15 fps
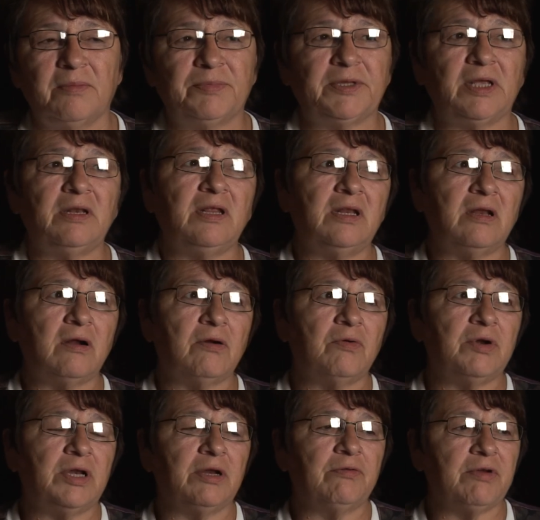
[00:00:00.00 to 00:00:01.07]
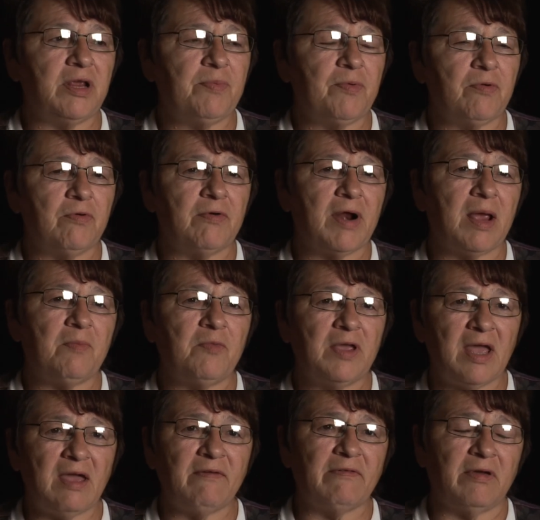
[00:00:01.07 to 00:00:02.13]
Then in our degree program, we
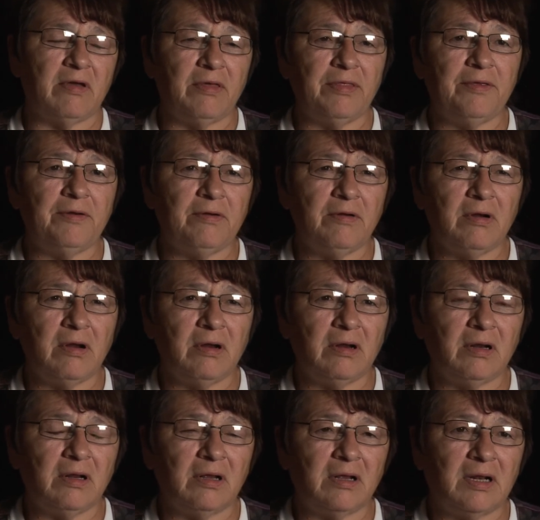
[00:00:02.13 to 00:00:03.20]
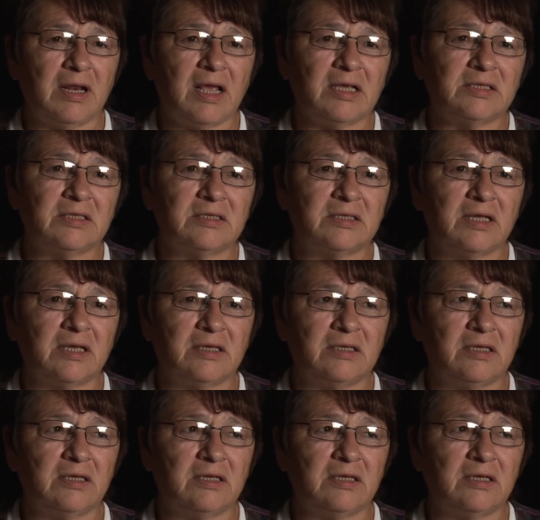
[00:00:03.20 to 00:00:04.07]
have other classes that